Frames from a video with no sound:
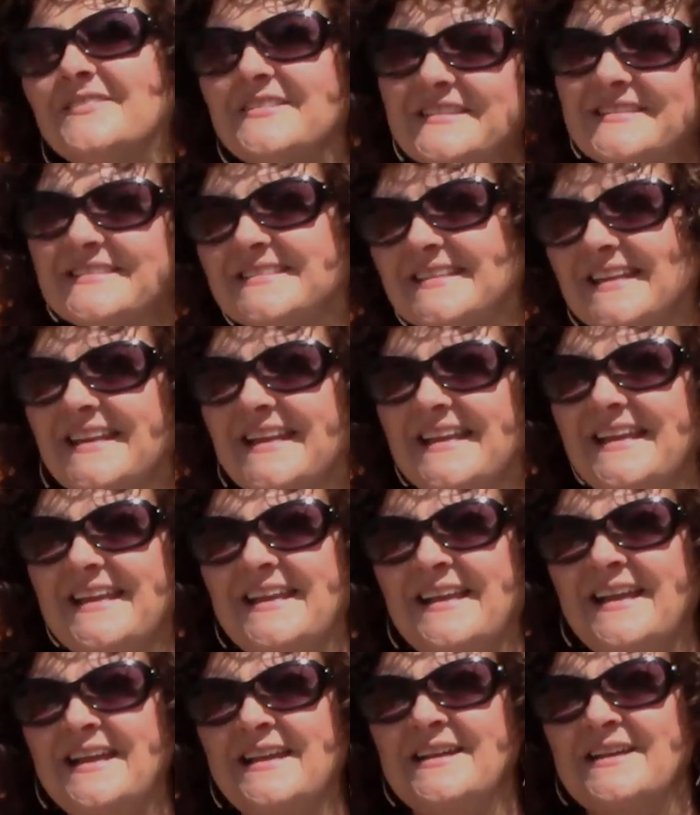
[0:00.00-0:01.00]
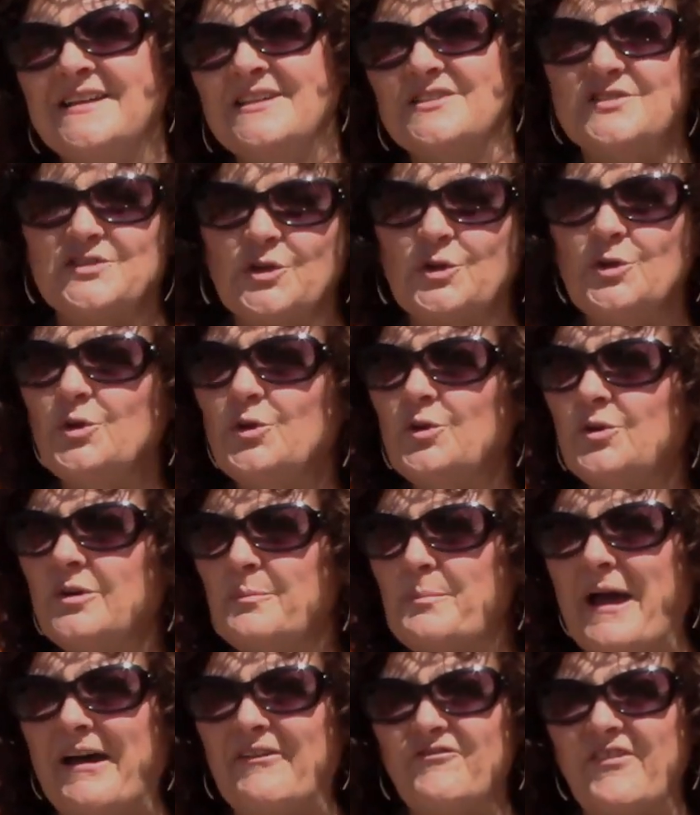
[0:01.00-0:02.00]
the city soon,
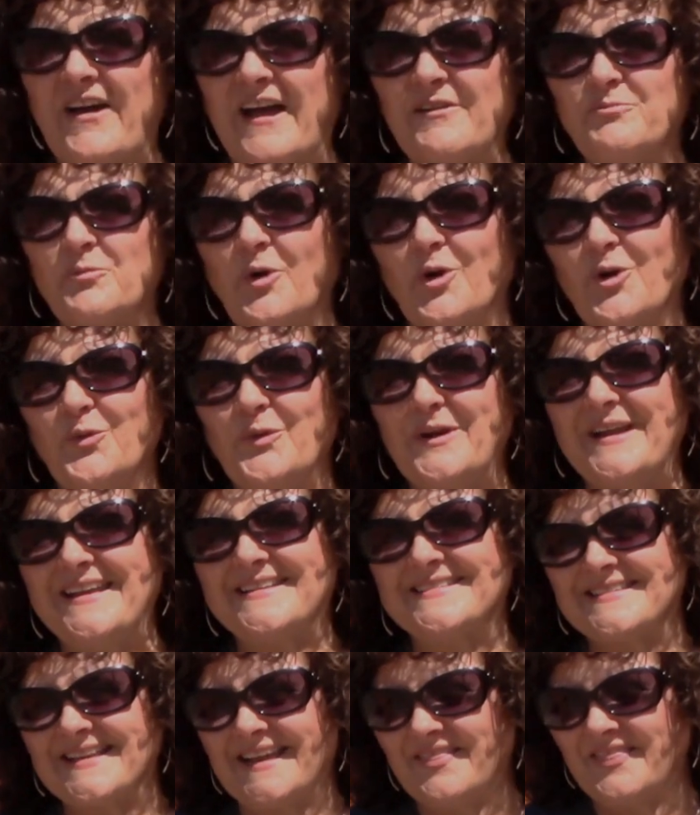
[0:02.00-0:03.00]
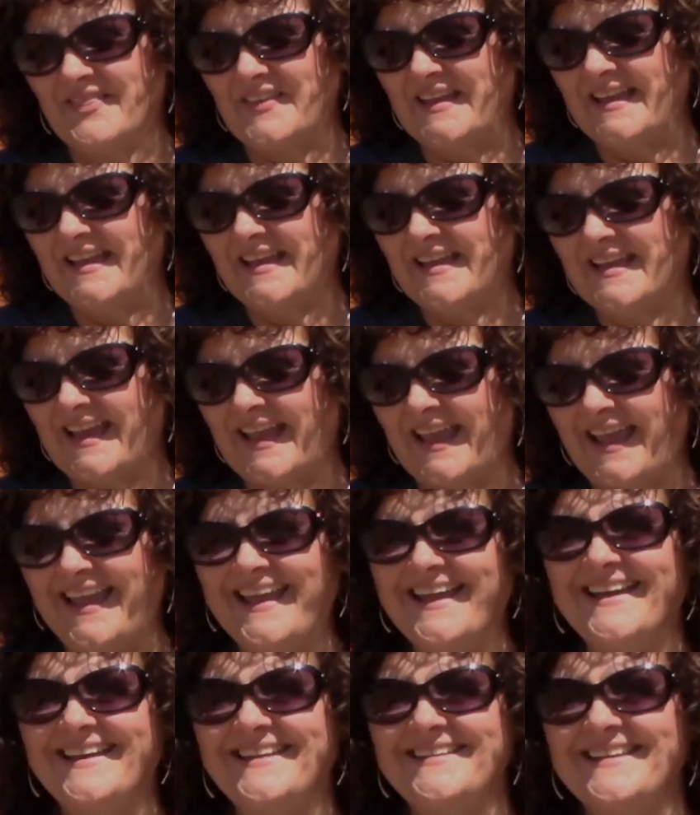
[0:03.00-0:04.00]
about 5 more weeks, I think,
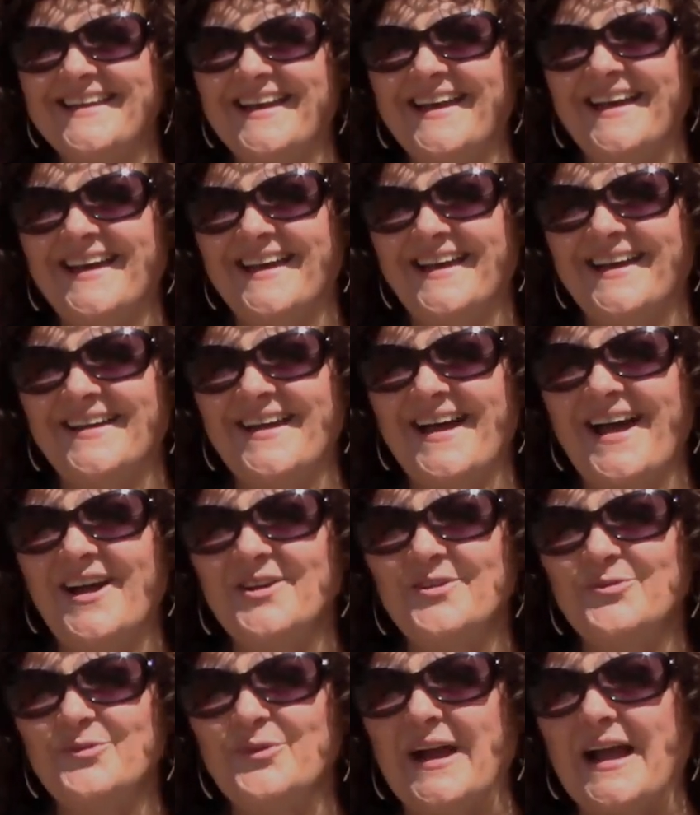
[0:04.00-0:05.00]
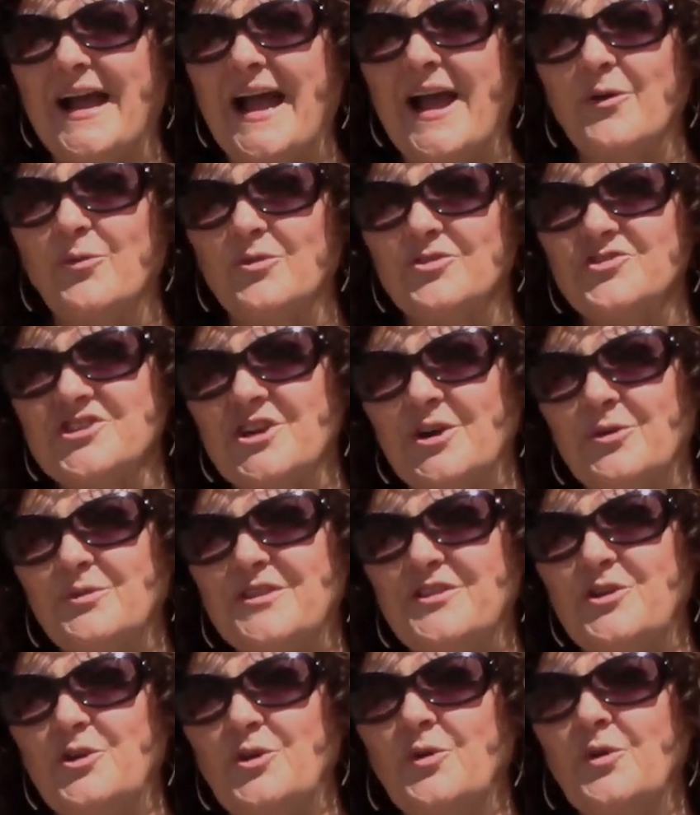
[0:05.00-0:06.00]
and I will share
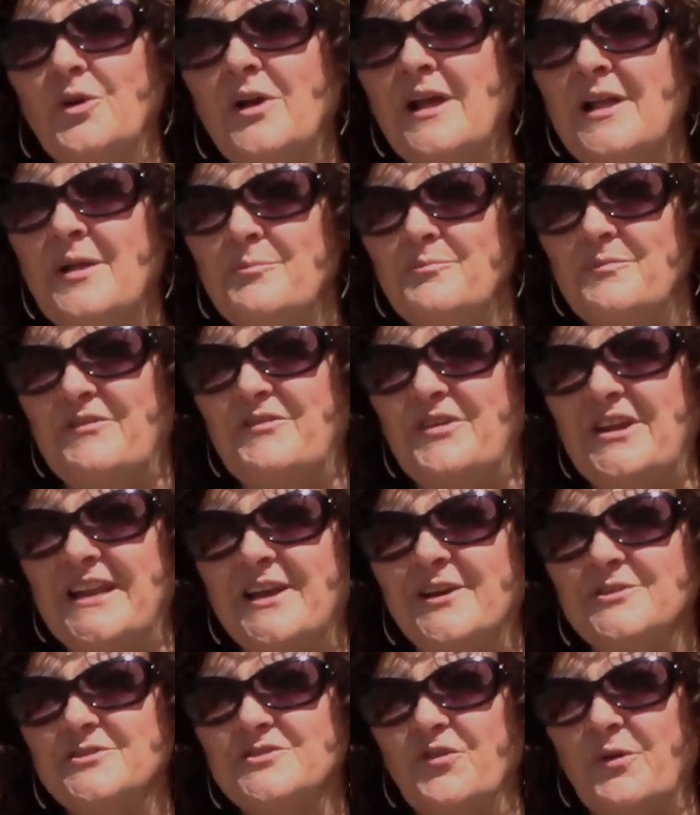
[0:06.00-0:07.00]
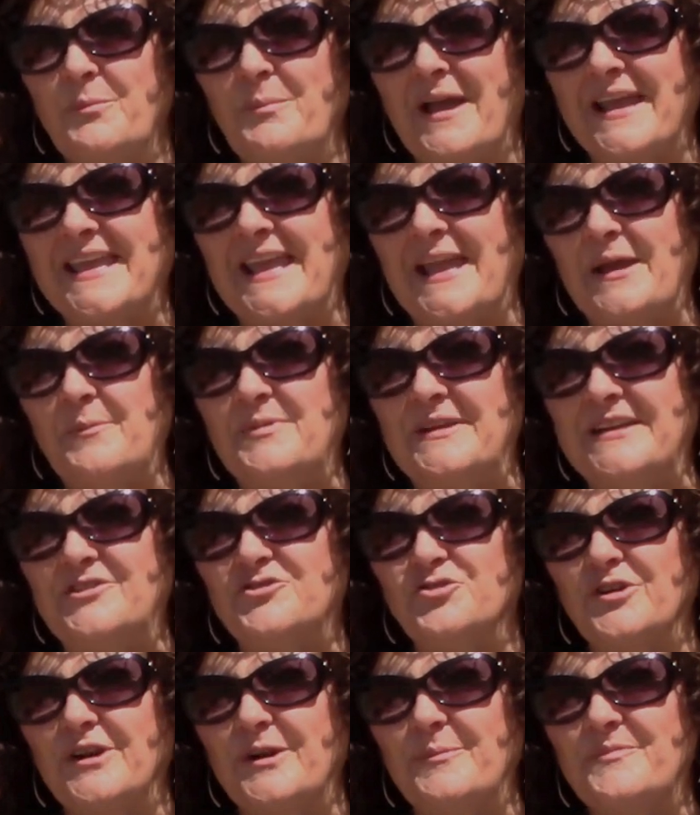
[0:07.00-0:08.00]
with you my videos from my camping
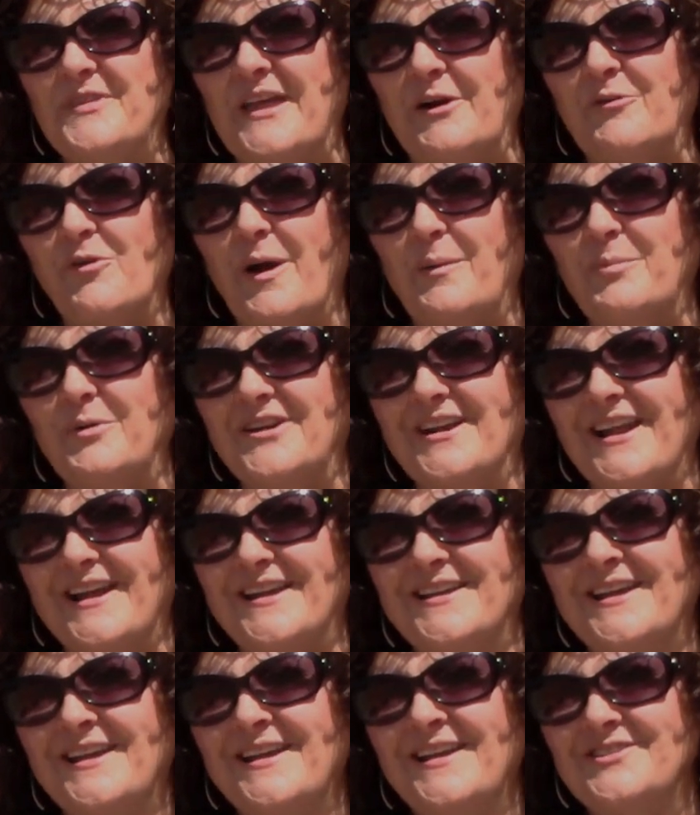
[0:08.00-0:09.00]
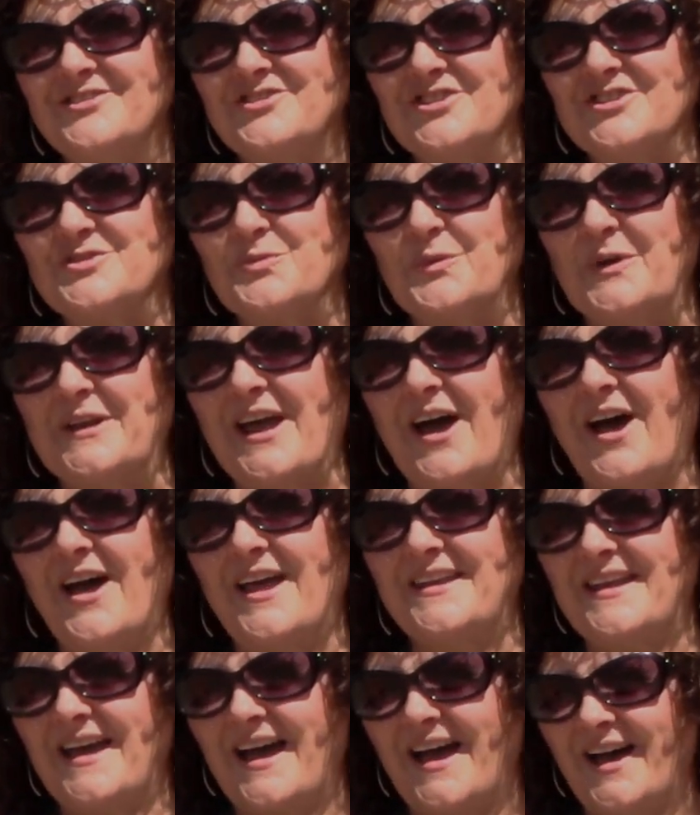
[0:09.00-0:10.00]
trip that Robert and I just went
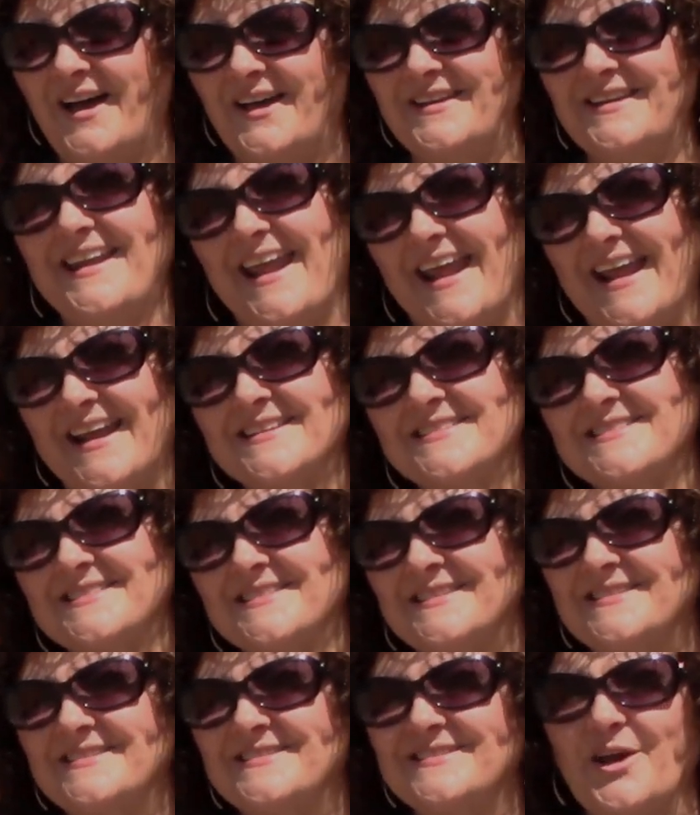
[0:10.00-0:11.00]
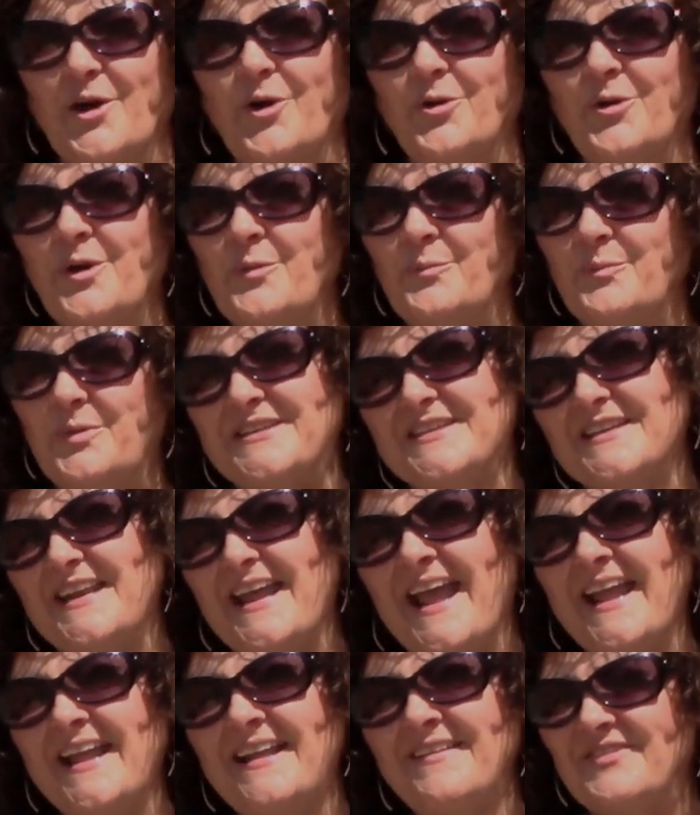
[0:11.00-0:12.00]
on next. So, but
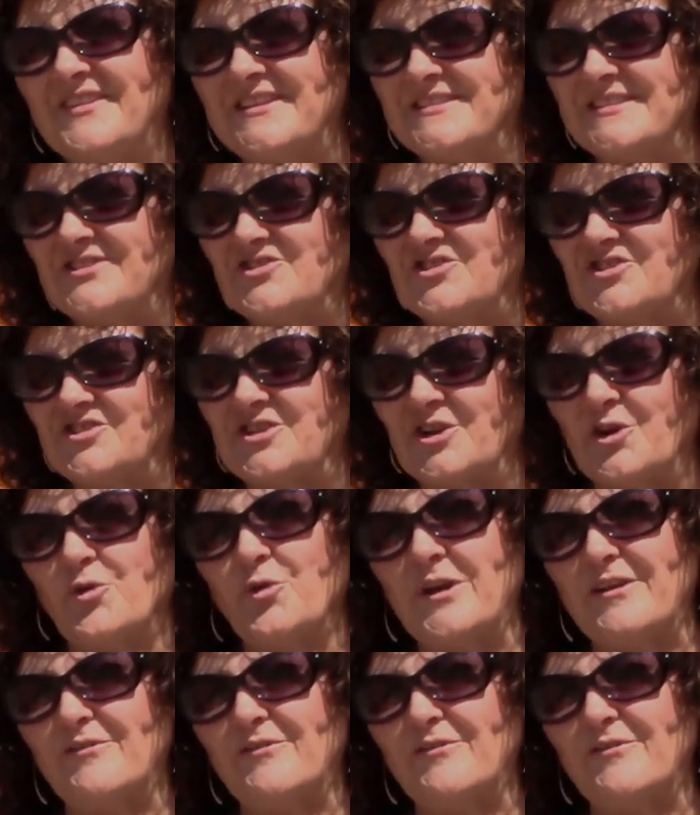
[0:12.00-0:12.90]
today, this is just a quick